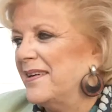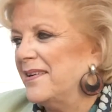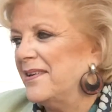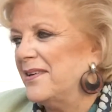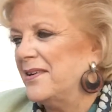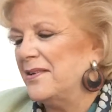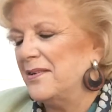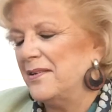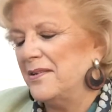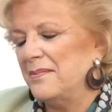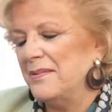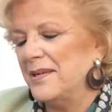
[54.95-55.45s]

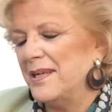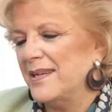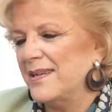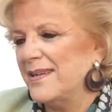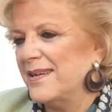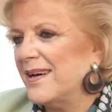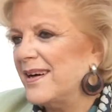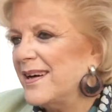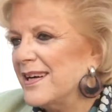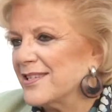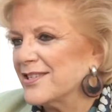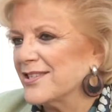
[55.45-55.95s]
Oh my
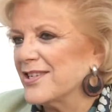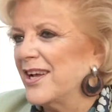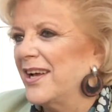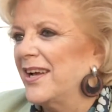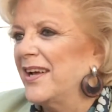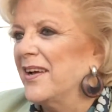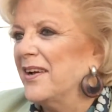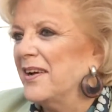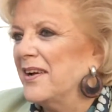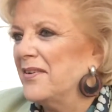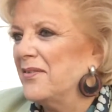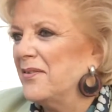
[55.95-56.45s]
gosh,
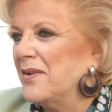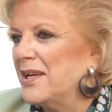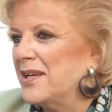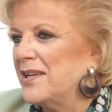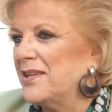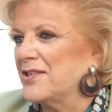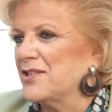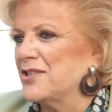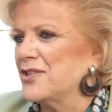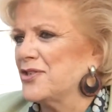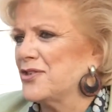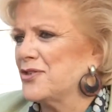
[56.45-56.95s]

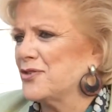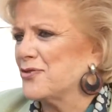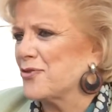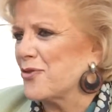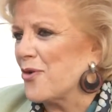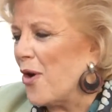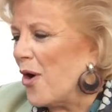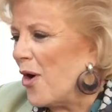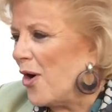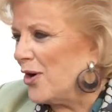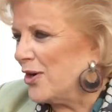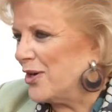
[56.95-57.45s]
what a
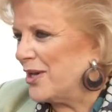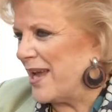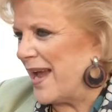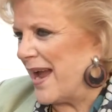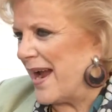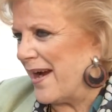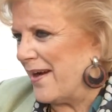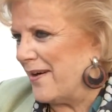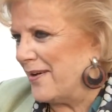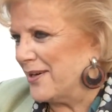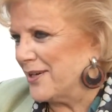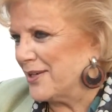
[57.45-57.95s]
strong
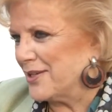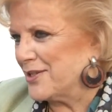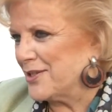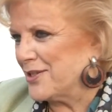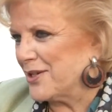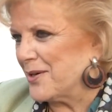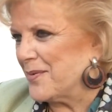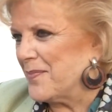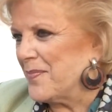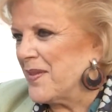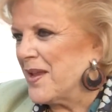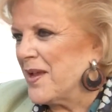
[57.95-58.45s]

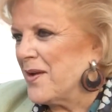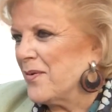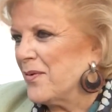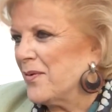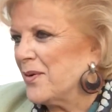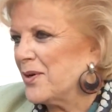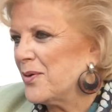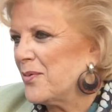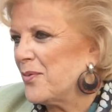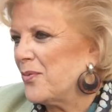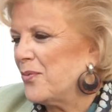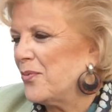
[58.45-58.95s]
character.
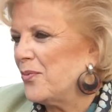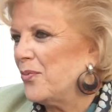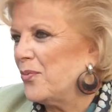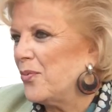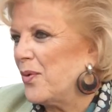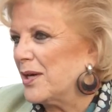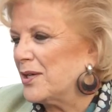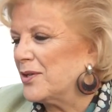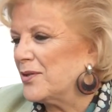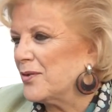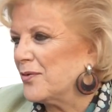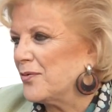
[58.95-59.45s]
What a
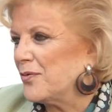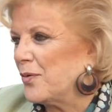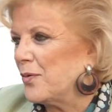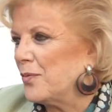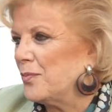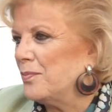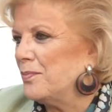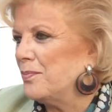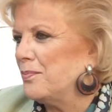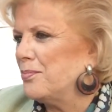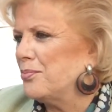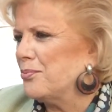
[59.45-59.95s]

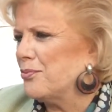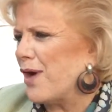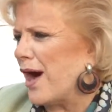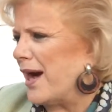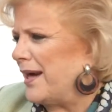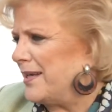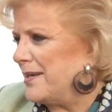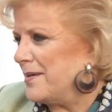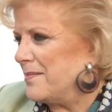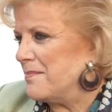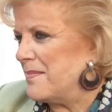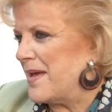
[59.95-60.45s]
wonderful,
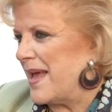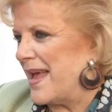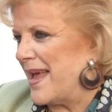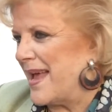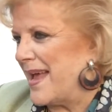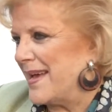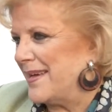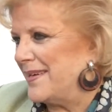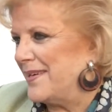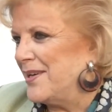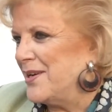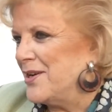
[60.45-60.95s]
bright
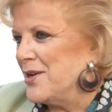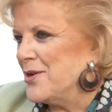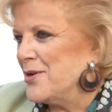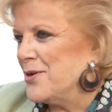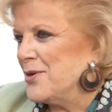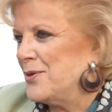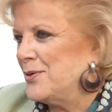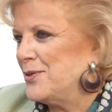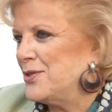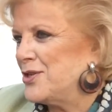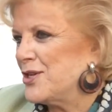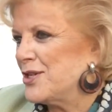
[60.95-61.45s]
man who